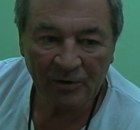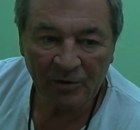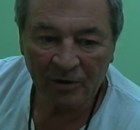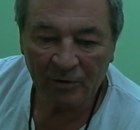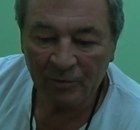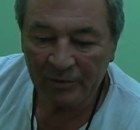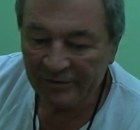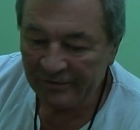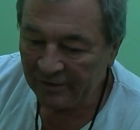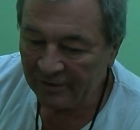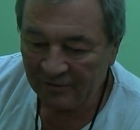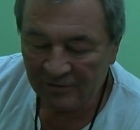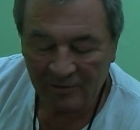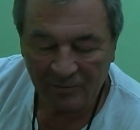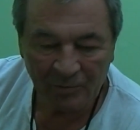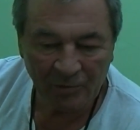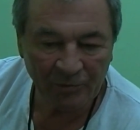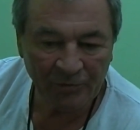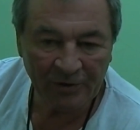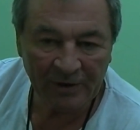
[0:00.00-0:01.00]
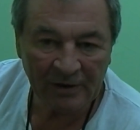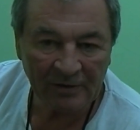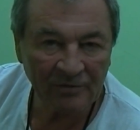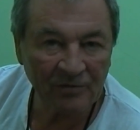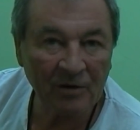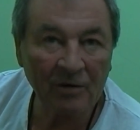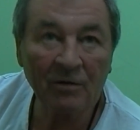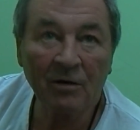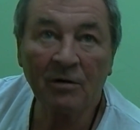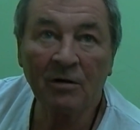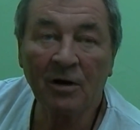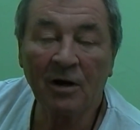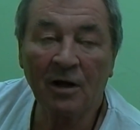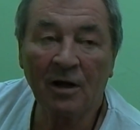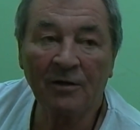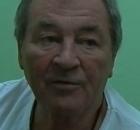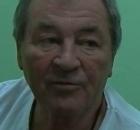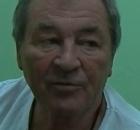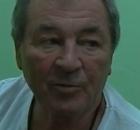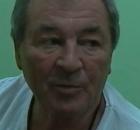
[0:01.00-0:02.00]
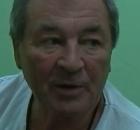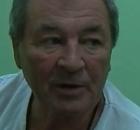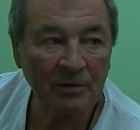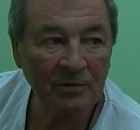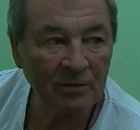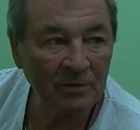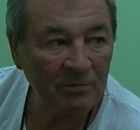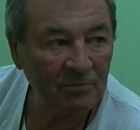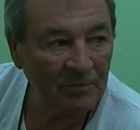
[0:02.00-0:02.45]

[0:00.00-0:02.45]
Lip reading: You know, we see simple things in our own lives about